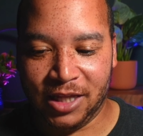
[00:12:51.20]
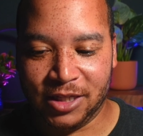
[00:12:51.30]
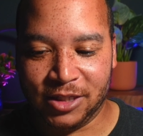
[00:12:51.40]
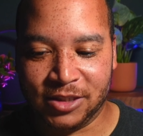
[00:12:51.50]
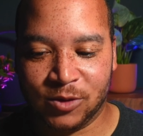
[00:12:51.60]

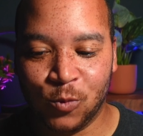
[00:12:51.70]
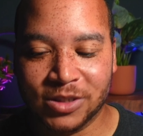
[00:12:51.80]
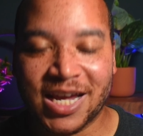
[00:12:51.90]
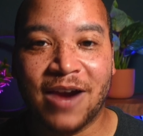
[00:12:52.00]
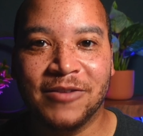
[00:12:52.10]
someone's
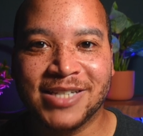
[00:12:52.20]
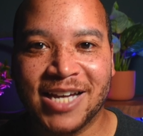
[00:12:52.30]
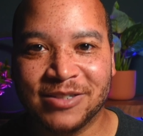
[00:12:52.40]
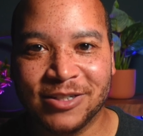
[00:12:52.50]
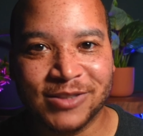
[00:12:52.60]

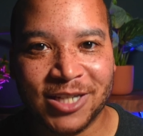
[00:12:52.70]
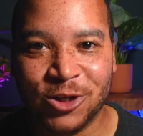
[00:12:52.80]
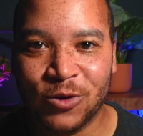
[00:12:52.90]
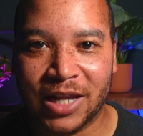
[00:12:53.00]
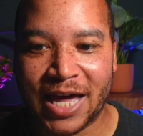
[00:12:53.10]
advertising will tell
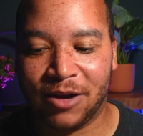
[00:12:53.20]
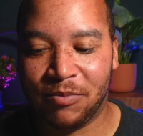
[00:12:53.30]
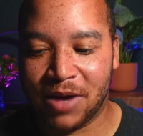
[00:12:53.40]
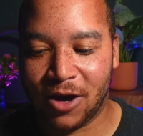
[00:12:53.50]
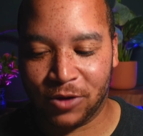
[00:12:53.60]
you a lot
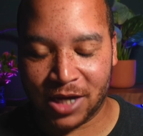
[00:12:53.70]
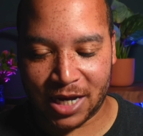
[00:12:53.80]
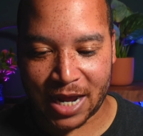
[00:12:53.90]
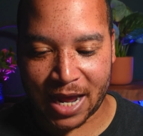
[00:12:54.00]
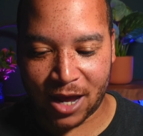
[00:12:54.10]
about kind
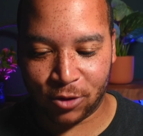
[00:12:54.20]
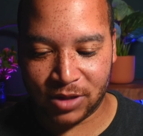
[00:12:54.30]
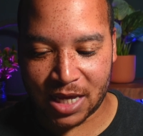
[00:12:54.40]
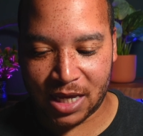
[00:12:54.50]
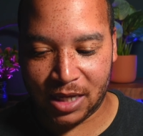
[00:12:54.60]
of how
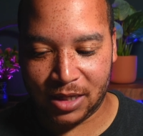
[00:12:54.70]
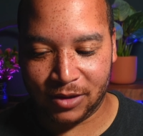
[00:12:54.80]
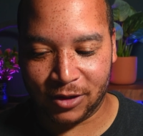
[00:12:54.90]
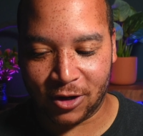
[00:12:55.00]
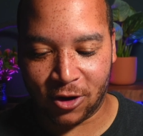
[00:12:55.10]
they
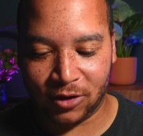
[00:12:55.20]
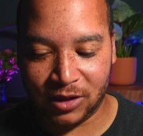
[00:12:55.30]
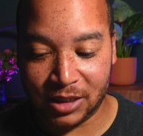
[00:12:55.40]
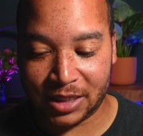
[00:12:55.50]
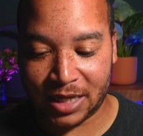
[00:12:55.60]
are
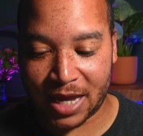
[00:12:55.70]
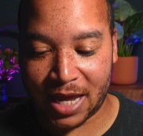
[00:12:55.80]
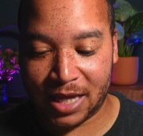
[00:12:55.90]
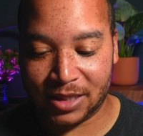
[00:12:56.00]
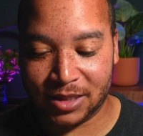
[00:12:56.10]
looking
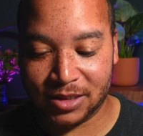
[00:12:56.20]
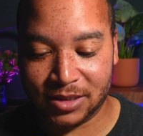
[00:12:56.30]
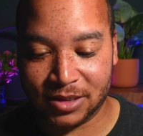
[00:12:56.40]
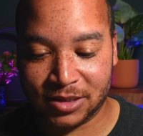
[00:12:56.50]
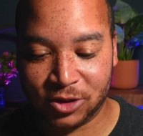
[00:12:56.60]
at the,
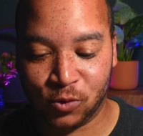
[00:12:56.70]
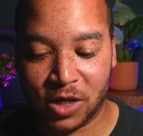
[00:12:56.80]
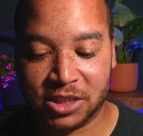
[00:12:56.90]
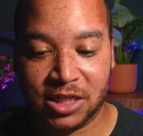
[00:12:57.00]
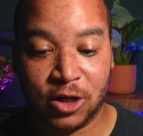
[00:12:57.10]
the
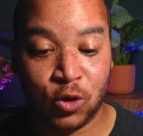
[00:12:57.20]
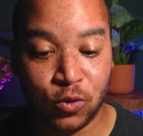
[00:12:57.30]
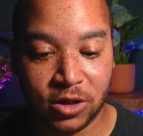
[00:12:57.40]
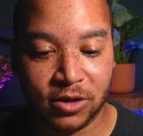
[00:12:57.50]
situation and who their